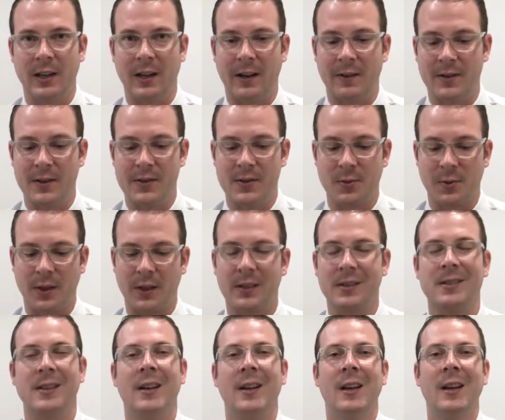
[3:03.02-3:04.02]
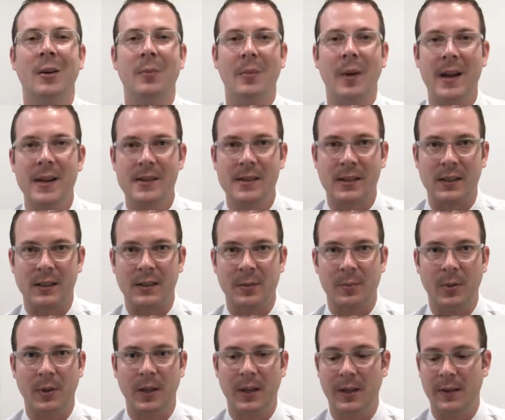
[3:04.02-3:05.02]
of how this works. Basically
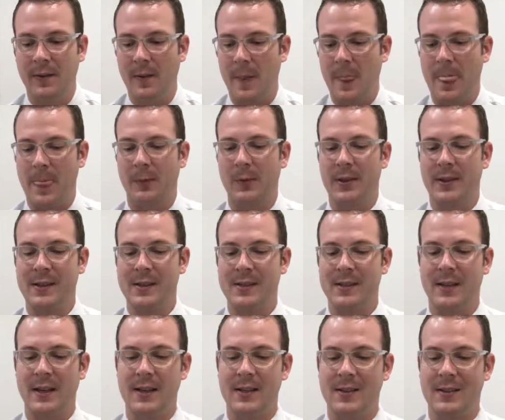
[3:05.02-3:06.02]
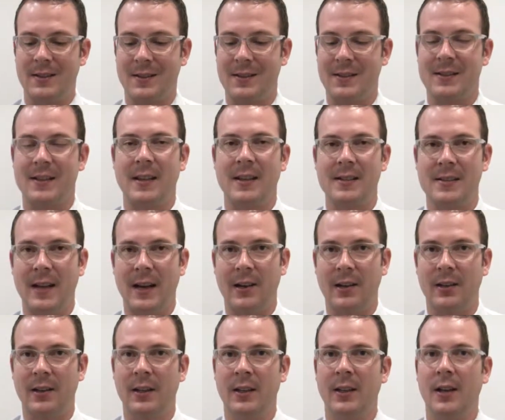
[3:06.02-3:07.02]
put, what this does is it sends
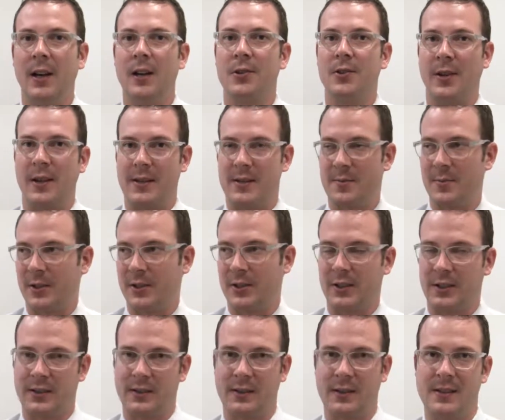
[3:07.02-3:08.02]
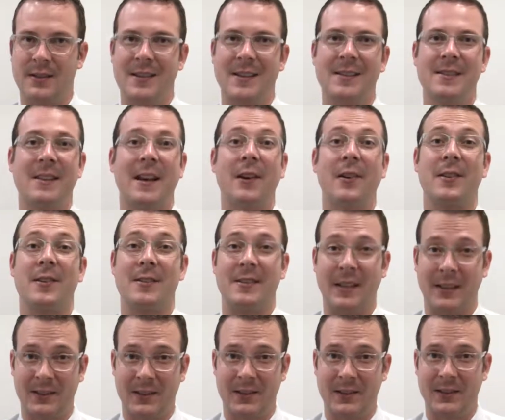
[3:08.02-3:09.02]
out a transmission, it sends out a
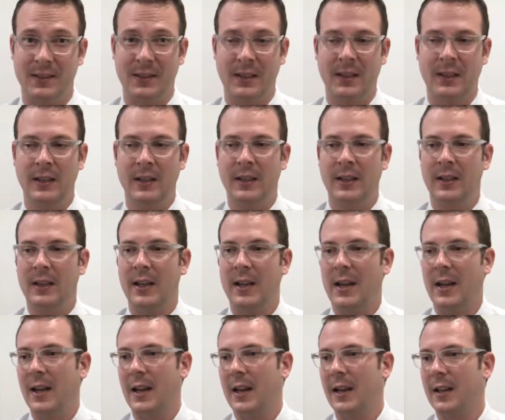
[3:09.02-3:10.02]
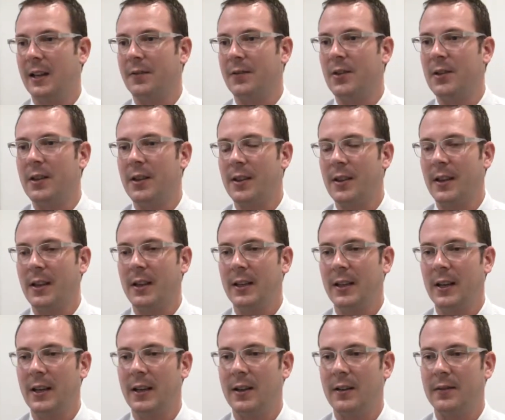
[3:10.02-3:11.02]
signal. And if you can
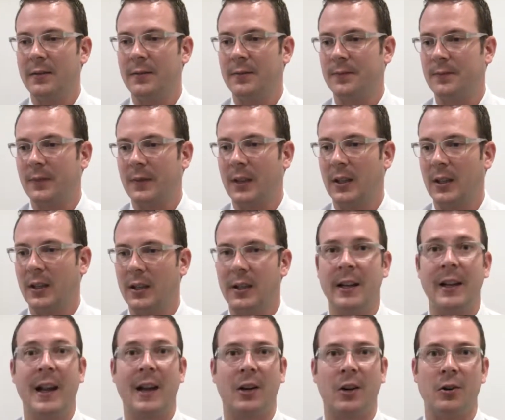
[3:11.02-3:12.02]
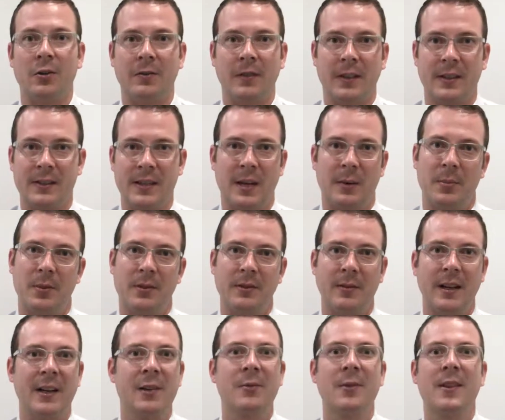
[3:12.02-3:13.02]
think of an echo, for example,
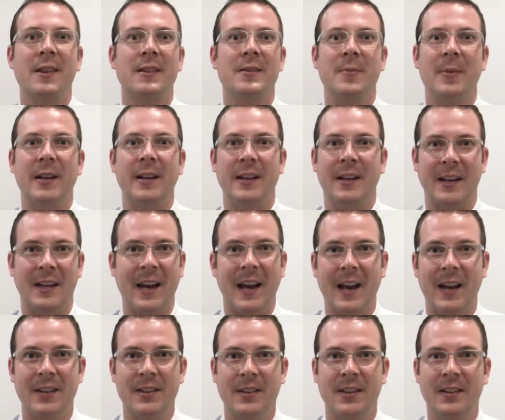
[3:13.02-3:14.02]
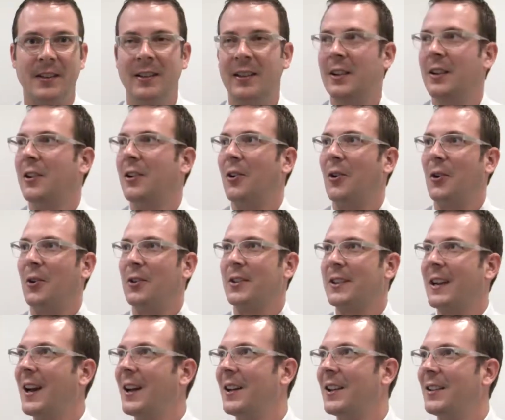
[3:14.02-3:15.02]
anyone that's been in a canyon or
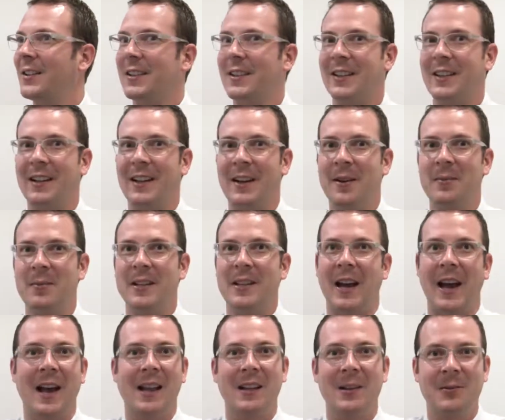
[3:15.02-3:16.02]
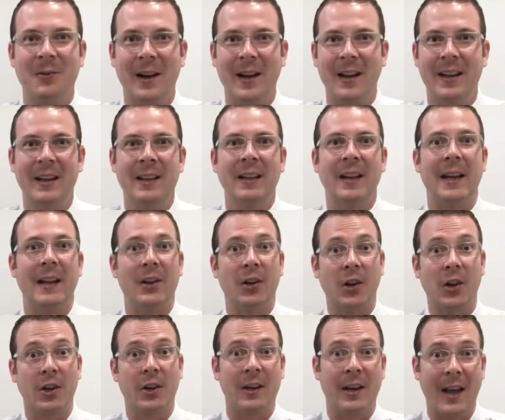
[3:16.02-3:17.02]
yelled in an empty alleyway and
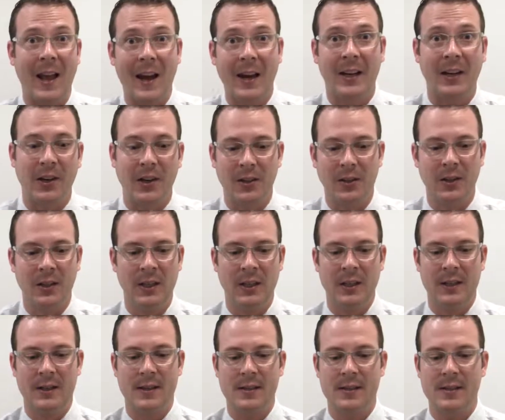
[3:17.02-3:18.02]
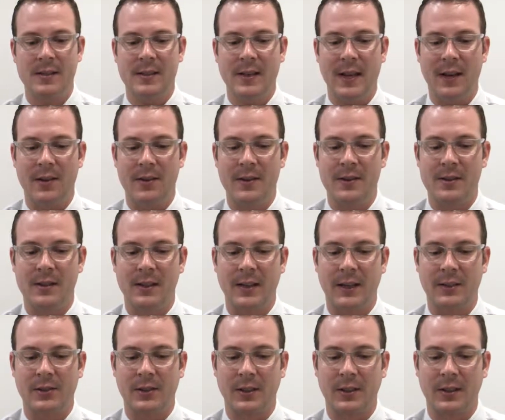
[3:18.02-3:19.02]
heard an echo, this is how this
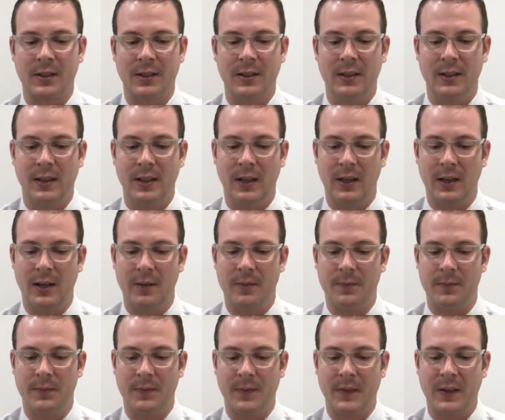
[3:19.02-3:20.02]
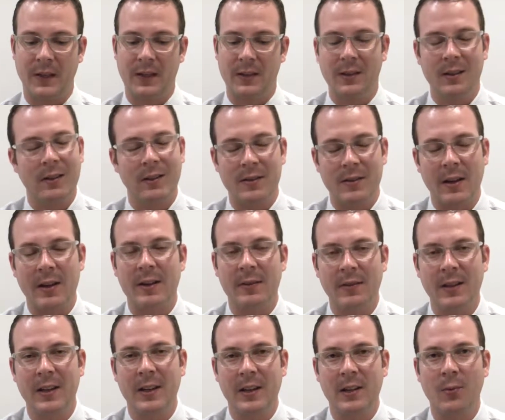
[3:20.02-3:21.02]
electric,
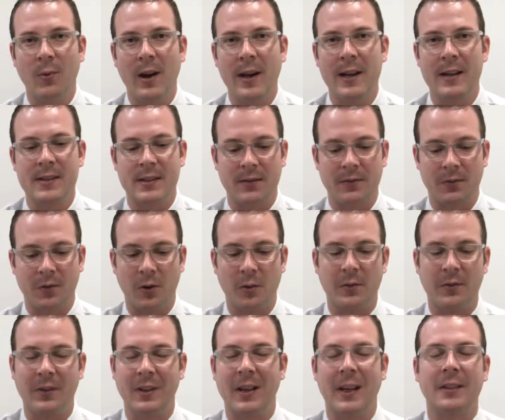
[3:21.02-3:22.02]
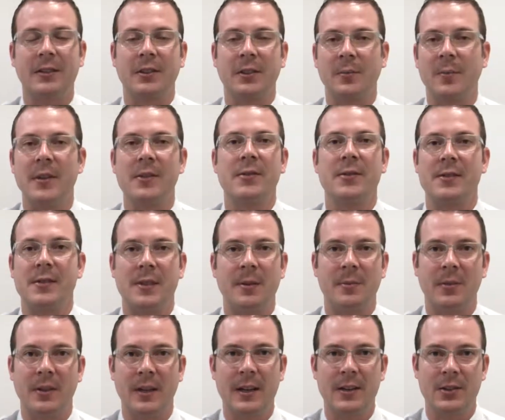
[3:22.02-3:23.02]
in a way it's a form of electric muscle
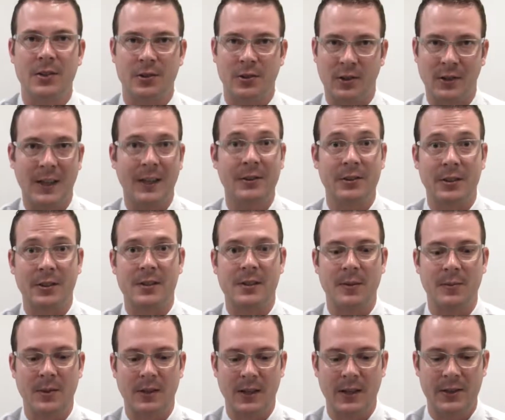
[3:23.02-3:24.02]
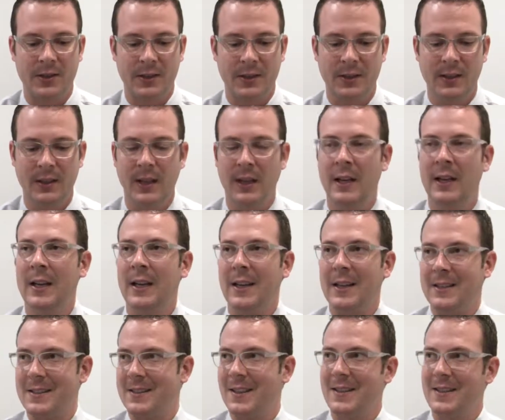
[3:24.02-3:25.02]
stimulation or electric stimulation.
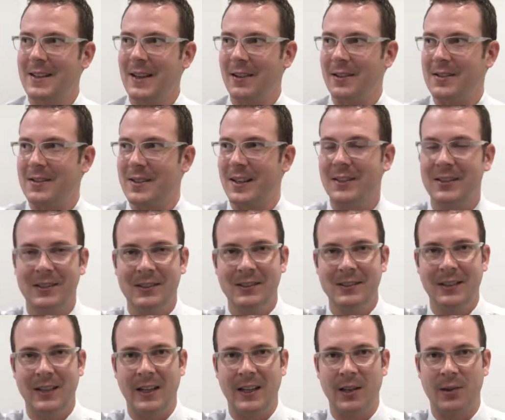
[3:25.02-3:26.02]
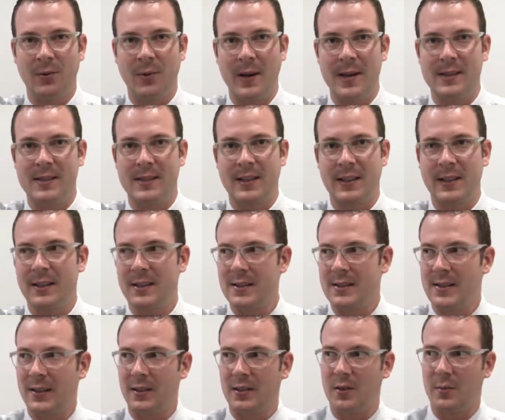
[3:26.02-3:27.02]
It sends out a signal and it waits to get the
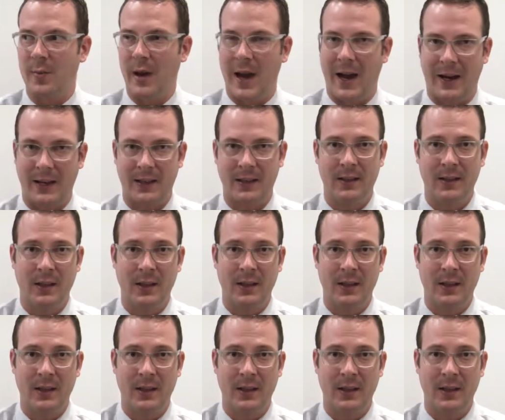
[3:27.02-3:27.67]
signal back.